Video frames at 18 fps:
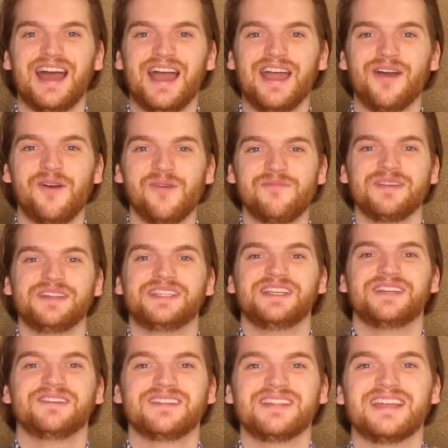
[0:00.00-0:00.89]
I hope I
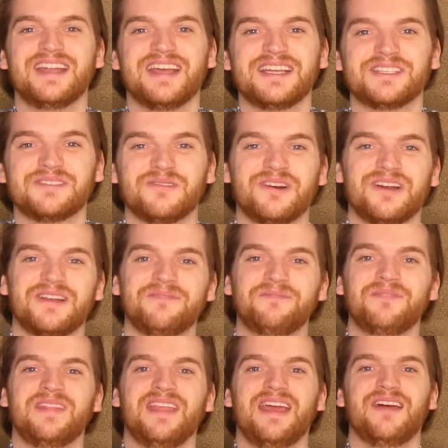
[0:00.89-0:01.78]
see you in the next
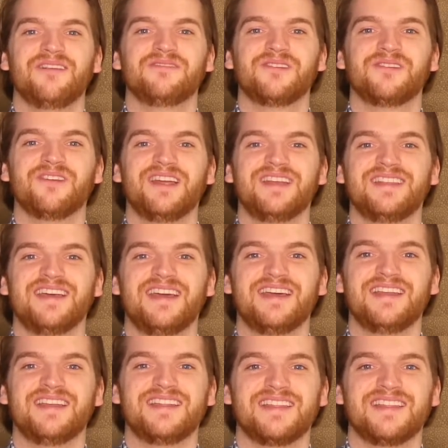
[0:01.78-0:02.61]
one. Have a great day.